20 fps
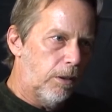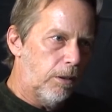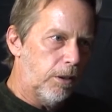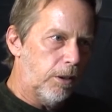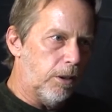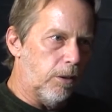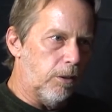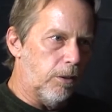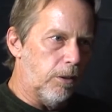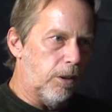
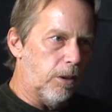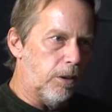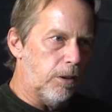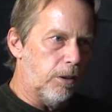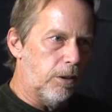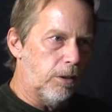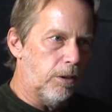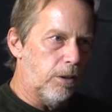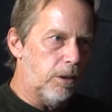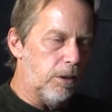you know, the,
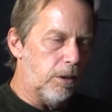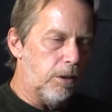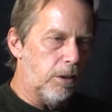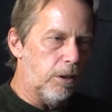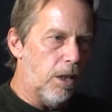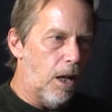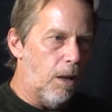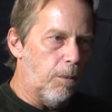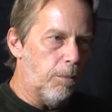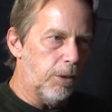the, the
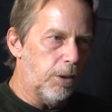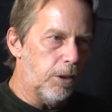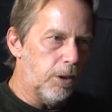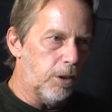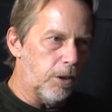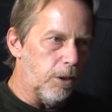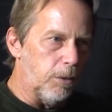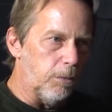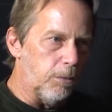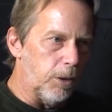
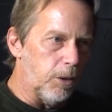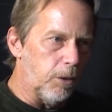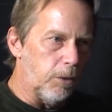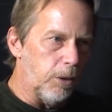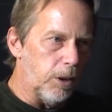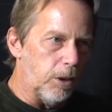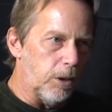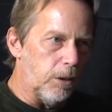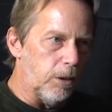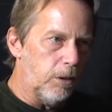competition
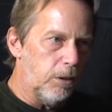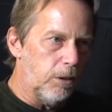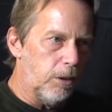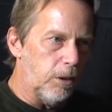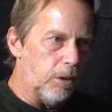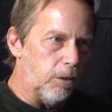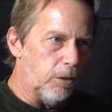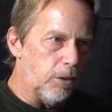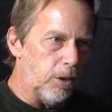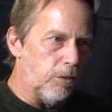between, you
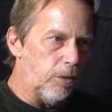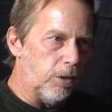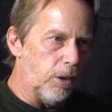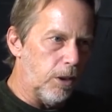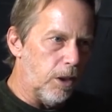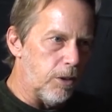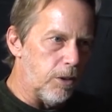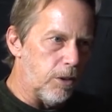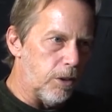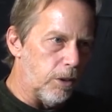know, different
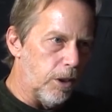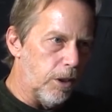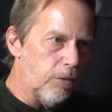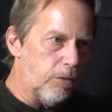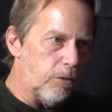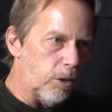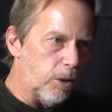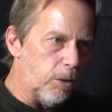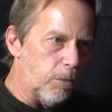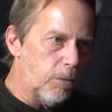kinds of life
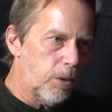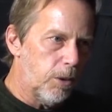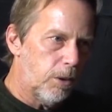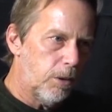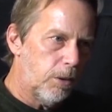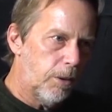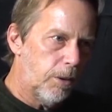forms